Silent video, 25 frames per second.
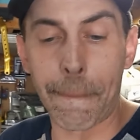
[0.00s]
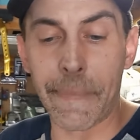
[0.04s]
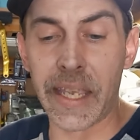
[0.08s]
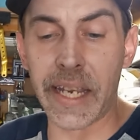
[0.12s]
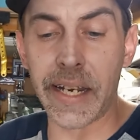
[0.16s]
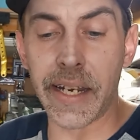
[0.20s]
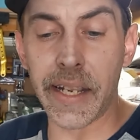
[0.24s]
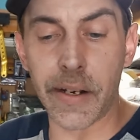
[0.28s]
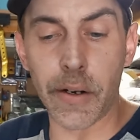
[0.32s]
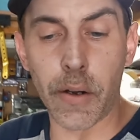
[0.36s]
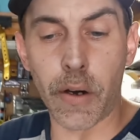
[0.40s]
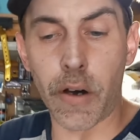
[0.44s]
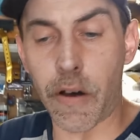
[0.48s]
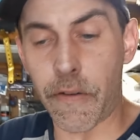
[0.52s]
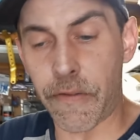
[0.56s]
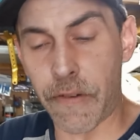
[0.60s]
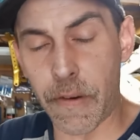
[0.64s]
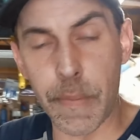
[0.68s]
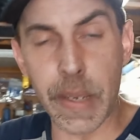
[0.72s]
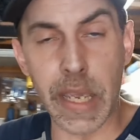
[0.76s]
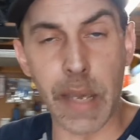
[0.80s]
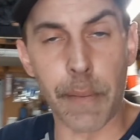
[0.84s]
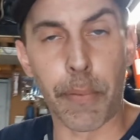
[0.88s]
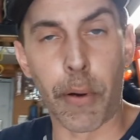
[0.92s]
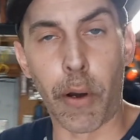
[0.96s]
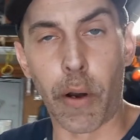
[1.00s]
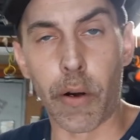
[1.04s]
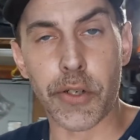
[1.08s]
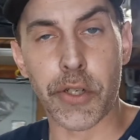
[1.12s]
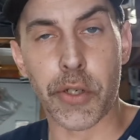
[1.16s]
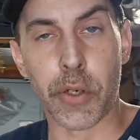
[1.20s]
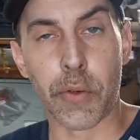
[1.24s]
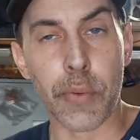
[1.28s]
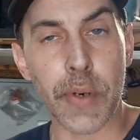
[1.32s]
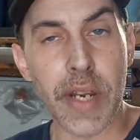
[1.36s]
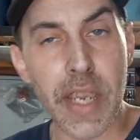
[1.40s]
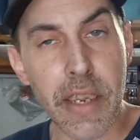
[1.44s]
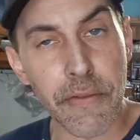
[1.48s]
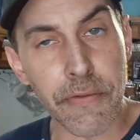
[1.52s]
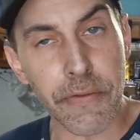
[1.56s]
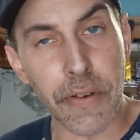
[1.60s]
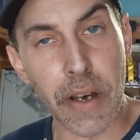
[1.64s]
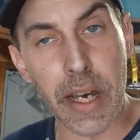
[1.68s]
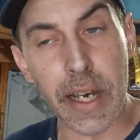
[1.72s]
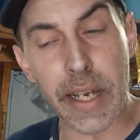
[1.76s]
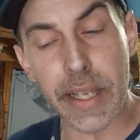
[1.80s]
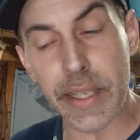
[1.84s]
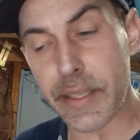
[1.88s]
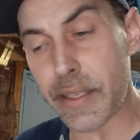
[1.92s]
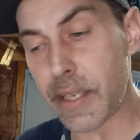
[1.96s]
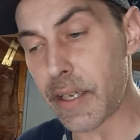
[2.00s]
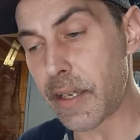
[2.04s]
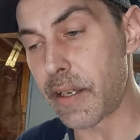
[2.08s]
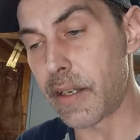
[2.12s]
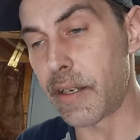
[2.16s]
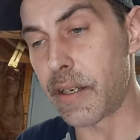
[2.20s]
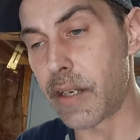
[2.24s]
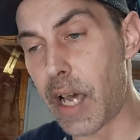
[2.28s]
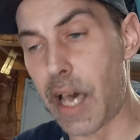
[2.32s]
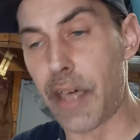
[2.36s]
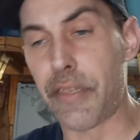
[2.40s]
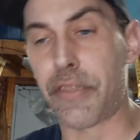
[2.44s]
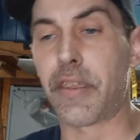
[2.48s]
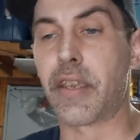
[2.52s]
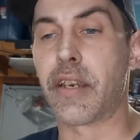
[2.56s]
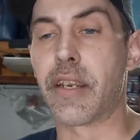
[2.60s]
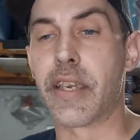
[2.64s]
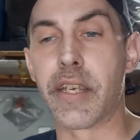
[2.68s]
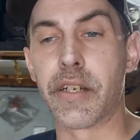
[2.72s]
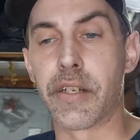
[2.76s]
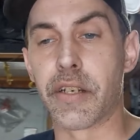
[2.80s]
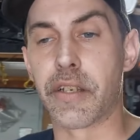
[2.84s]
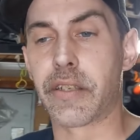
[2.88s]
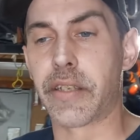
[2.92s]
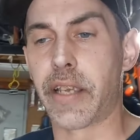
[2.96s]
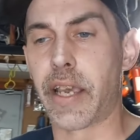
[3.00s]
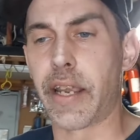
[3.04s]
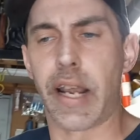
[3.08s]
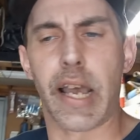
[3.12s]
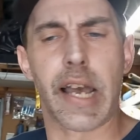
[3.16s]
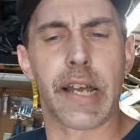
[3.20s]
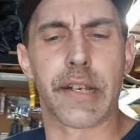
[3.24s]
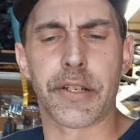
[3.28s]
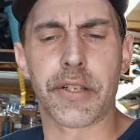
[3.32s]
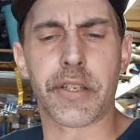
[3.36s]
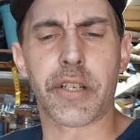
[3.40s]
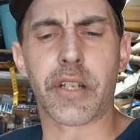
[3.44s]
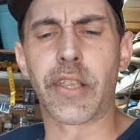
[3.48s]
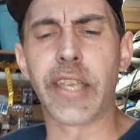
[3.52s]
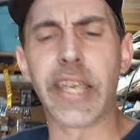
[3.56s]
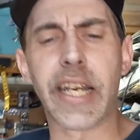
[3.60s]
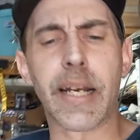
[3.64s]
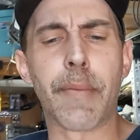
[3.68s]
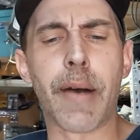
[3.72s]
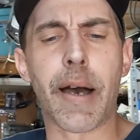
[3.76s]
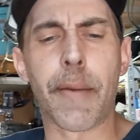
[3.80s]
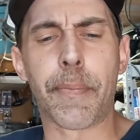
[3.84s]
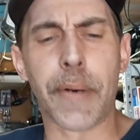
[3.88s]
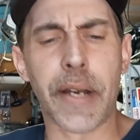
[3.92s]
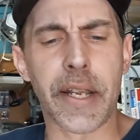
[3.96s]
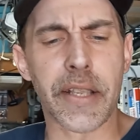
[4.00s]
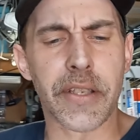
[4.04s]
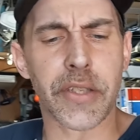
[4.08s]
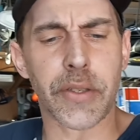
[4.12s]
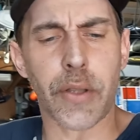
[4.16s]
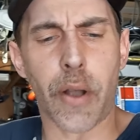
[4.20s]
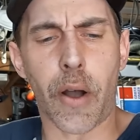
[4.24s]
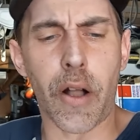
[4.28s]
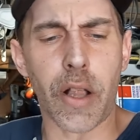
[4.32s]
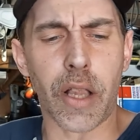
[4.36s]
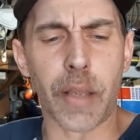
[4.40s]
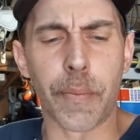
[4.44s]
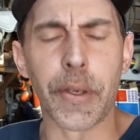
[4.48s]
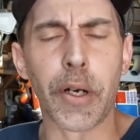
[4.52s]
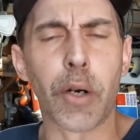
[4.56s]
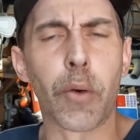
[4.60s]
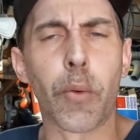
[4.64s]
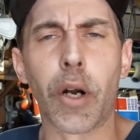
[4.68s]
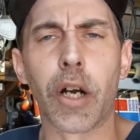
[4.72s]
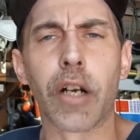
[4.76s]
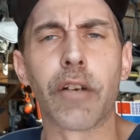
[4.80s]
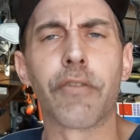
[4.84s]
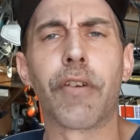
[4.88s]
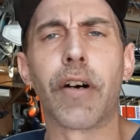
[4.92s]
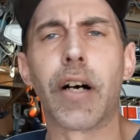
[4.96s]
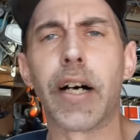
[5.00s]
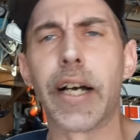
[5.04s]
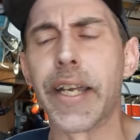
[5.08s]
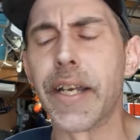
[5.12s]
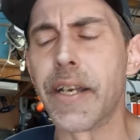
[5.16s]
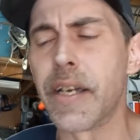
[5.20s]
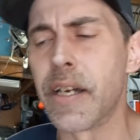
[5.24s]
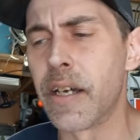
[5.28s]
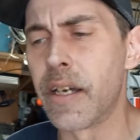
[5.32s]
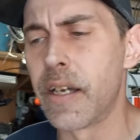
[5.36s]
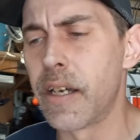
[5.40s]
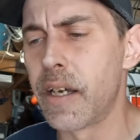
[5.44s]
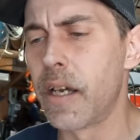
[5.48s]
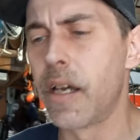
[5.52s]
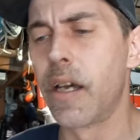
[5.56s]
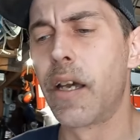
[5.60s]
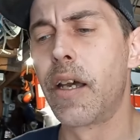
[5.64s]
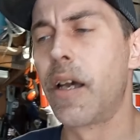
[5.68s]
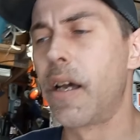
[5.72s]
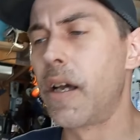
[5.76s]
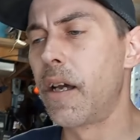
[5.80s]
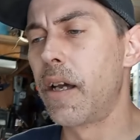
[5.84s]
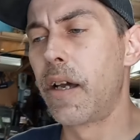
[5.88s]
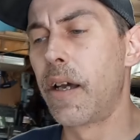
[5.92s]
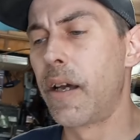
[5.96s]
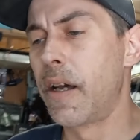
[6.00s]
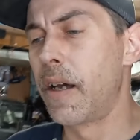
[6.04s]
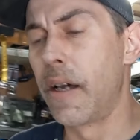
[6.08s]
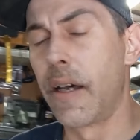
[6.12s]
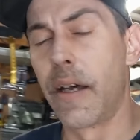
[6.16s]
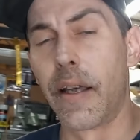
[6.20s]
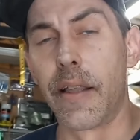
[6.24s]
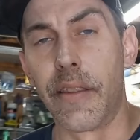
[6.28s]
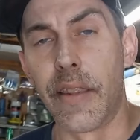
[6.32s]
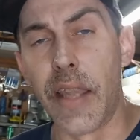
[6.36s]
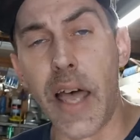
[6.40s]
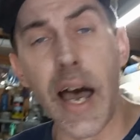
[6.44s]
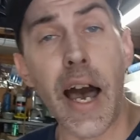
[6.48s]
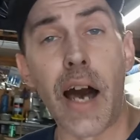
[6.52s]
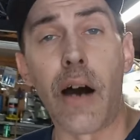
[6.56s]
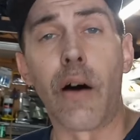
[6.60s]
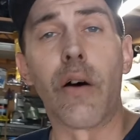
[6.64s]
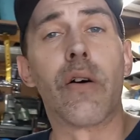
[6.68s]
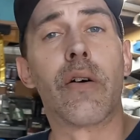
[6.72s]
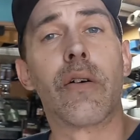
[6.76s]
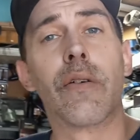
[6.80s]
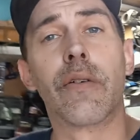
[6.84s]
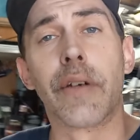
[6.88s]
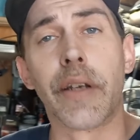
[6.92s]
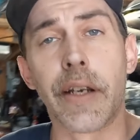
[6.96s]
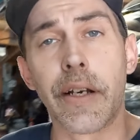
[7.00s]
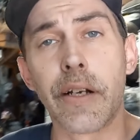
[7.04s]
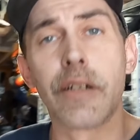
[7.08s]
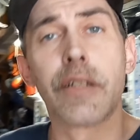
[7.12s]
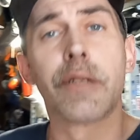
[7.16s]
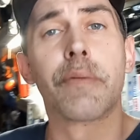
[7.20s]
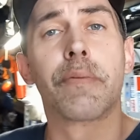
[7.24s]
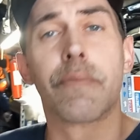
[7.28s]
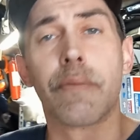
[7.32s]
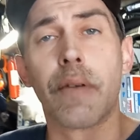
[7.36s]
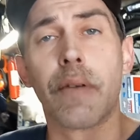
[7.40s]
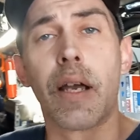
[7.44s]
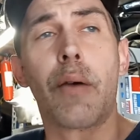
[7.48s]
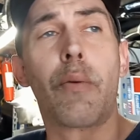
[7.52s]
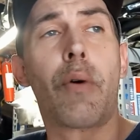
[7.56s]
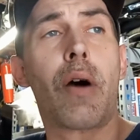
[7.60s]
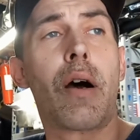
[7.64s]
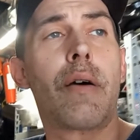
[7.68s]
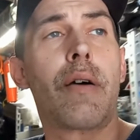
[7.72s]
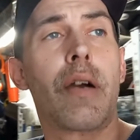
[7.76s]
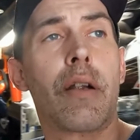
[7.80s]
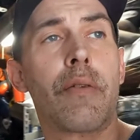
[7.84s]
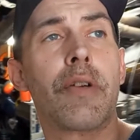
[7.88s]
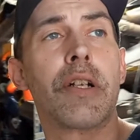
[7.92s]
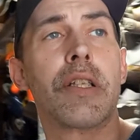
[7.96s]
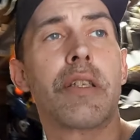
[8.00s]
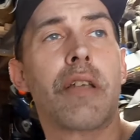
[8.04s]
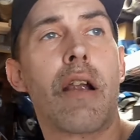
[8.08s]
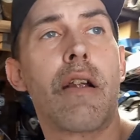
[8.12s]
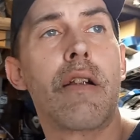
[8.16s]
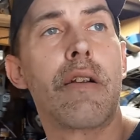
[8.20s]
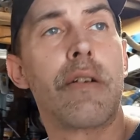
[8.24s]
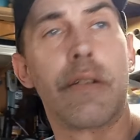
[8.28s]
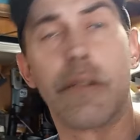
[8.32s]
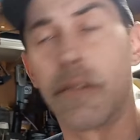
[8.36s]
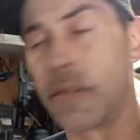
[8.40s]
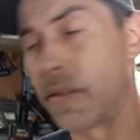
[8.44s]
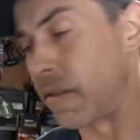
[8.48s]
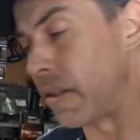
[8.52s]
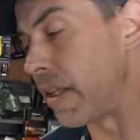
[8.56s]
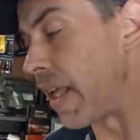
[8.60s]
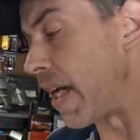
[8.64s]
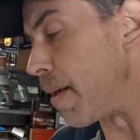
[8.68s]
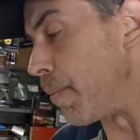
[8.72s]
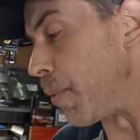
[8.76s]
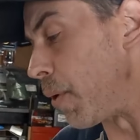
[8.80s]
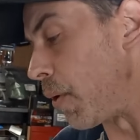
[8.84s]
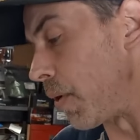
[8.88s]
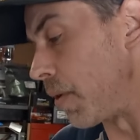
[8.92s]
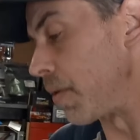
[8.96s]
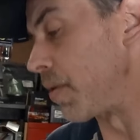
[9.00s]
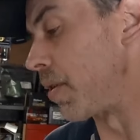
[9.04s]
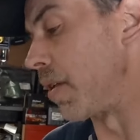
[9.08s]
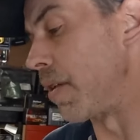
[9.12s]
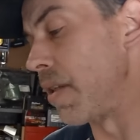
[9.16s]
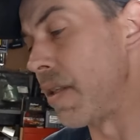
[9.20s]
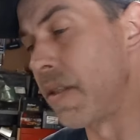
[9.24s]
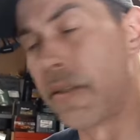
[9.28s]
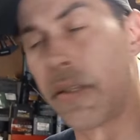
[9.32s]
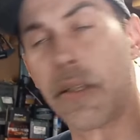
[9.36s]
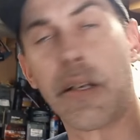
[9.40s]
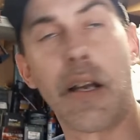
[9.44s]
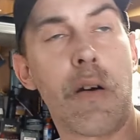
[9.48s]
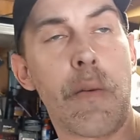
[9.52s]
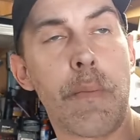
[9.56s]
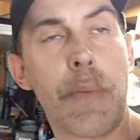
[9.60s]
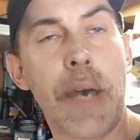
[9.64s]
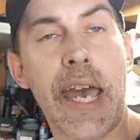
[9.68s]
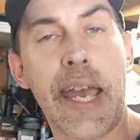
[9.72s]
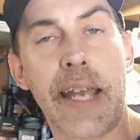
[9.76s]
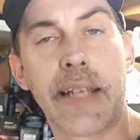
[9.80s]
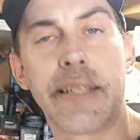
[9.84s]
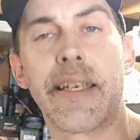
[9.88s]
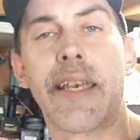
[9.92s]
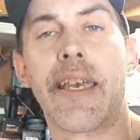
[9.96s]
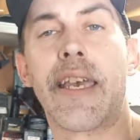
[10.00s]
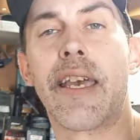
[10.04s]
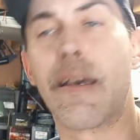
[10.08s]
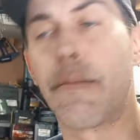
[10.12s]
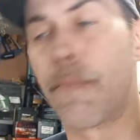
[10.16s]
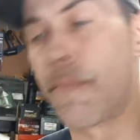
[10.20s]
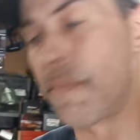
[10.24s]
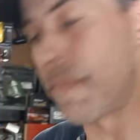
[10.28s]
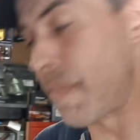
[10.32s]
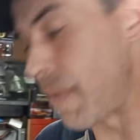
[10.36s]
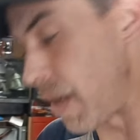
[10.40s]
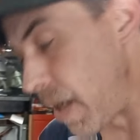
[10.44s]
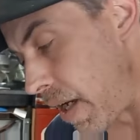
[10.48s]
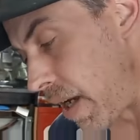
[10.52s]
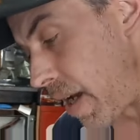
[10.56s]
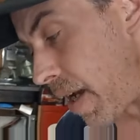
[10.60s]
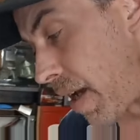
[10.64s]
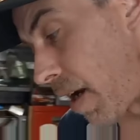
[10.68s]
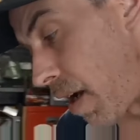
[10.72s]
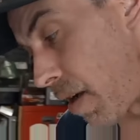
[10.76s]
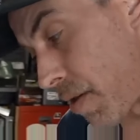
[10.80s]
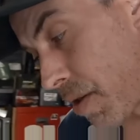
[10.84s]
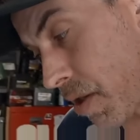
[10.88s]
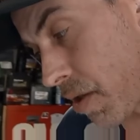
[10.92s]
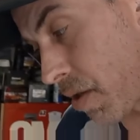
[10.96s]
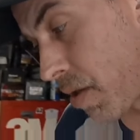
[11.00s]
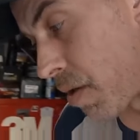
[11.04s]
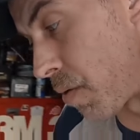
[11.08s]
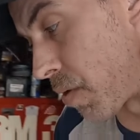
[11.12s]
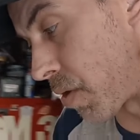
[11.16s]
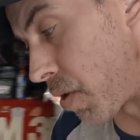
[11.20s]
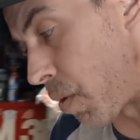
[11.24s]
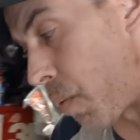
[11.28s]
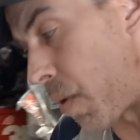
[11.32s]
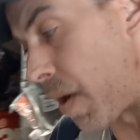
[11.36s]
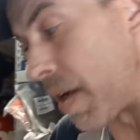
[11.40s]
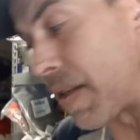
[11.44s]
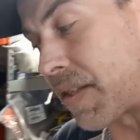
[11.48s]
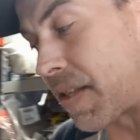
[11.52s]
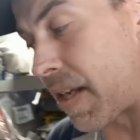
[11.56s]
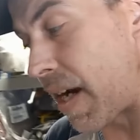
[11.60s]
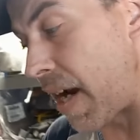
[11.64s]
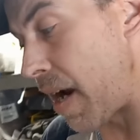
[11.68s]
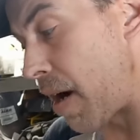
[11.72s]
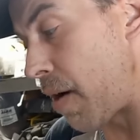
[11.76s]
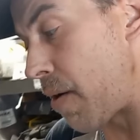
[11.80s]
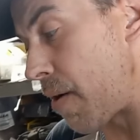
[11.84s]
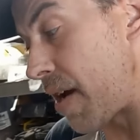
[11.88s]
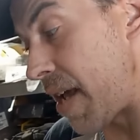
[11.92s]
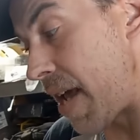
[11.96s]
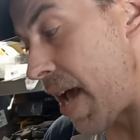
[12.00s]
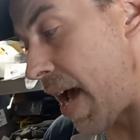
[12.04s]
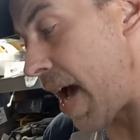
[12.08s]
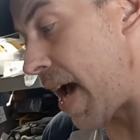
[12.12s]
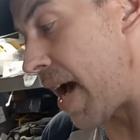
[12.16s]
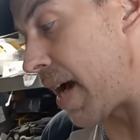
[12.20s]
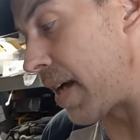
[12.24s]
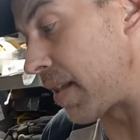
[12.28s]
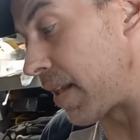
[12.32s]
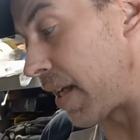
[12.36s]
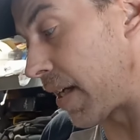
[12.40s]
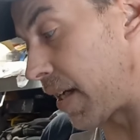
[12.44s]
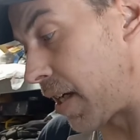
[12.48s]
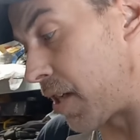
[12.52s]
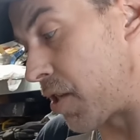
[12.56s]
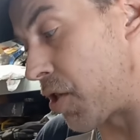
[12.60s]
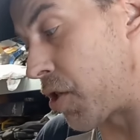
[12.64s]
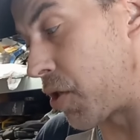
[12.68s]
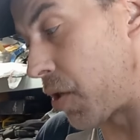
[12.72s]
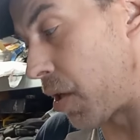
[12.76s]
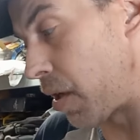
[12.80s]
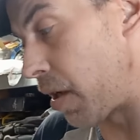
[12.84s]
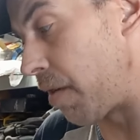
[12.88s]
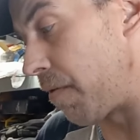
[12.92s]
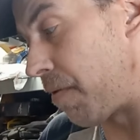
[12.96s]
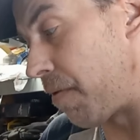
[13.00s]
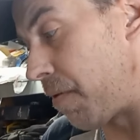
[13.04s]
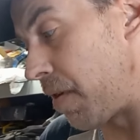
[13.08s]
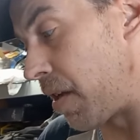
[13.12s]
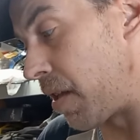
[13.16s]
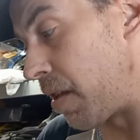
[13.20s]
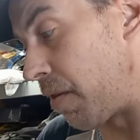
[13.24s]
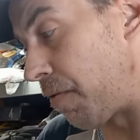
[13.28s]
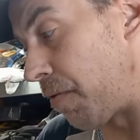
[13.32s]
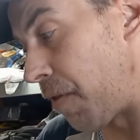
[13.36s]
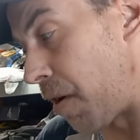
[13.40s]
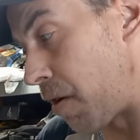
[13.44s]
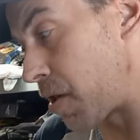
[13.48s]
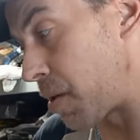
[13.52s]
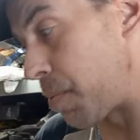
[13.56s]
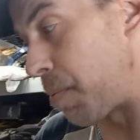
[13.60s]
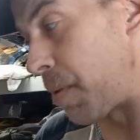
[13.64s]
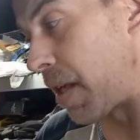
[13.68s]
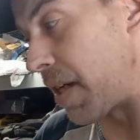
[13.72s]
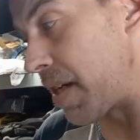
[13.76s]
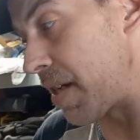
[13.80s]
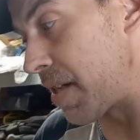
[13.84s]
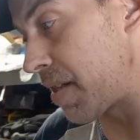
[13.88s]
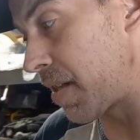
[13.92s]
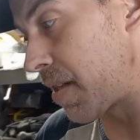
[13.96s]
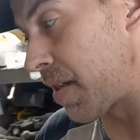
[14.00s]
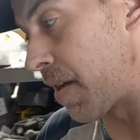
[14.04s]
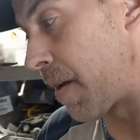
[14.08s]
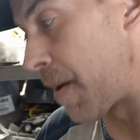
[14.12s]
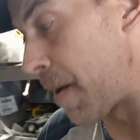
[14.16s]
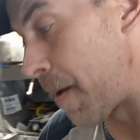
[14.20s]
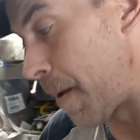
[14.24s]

He didn't offer me a partial refund. Nothing. He just said, ah, just clean them up and install them. It'll work fine. No. Here's, I want a return label. So these are going back to him, and I'll just use the ones that I already had, like I should have in the first place.